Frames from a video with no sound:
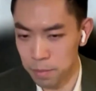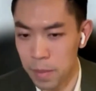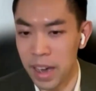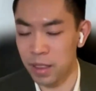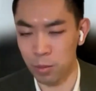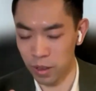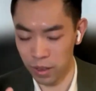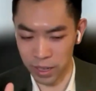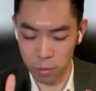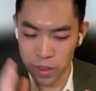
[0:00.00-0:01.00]
math where
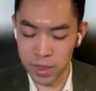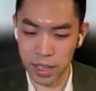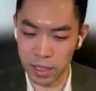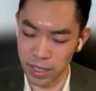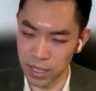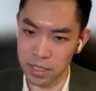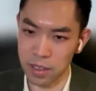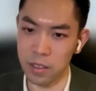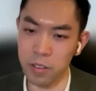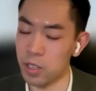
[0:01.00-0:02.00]
like one thing leads to
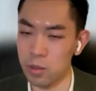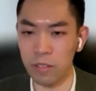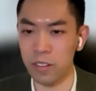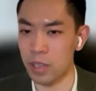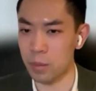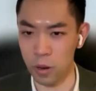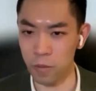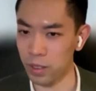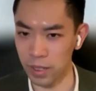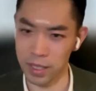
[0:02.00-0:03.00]
another. You could do everything
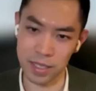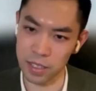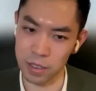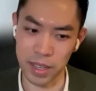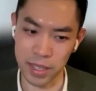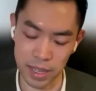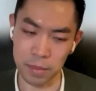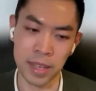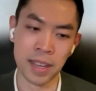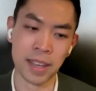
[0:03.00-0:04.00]
perfectly and still mess up.